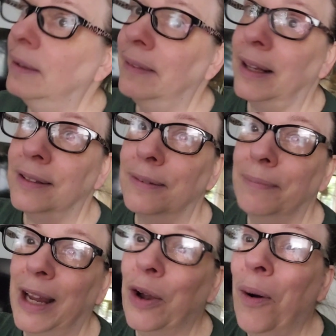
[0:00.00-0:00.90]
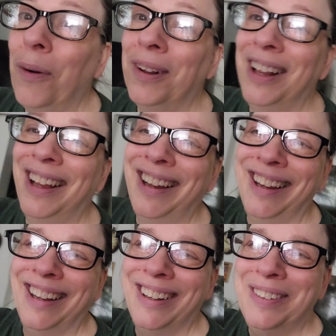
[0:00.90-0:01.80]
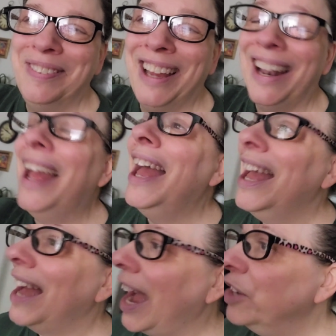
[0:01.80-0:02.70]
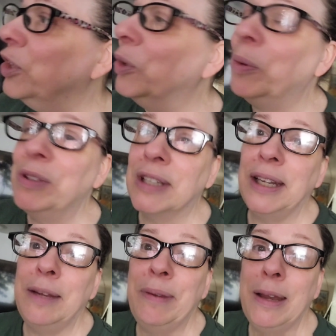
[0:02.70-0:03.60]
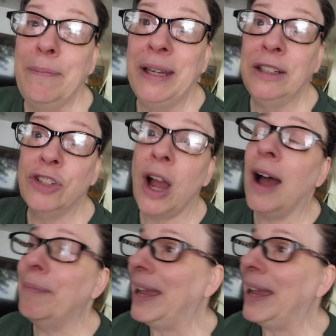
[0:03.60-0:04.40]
That's my goal. But I knew it was going to be a big job,